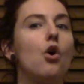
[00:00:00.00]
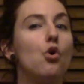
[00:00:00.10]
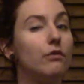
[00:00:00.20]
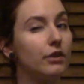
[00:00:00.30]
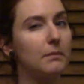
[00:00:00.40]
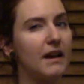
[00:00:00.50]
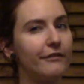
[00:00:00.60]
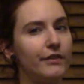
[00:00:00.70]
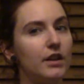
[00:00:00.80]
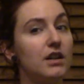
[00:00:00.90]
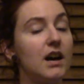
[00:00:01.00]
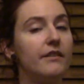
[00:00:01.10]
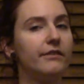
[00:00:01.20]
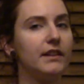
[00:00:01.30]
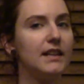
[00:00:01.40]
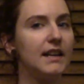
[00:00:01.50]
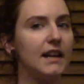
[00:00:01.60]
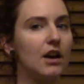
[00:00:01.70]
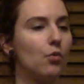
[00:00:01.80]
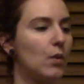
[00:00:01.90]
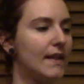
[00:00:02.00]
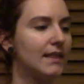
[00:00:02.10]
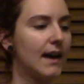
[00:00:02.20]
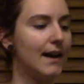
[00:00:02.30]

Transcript: over my fear of knitting with